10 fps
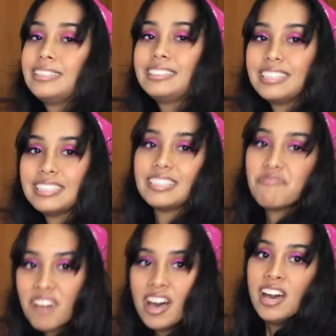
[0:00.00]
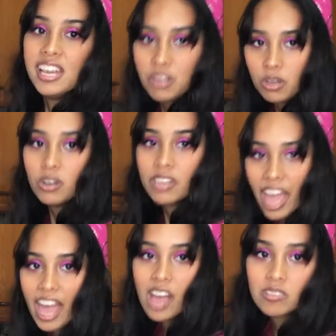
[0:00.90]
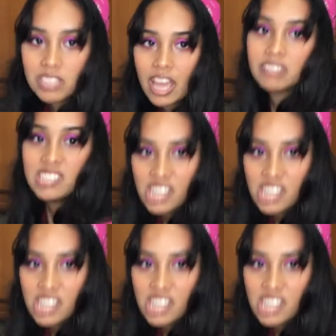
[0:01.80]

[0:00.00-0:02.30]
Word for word: This is the final countdown.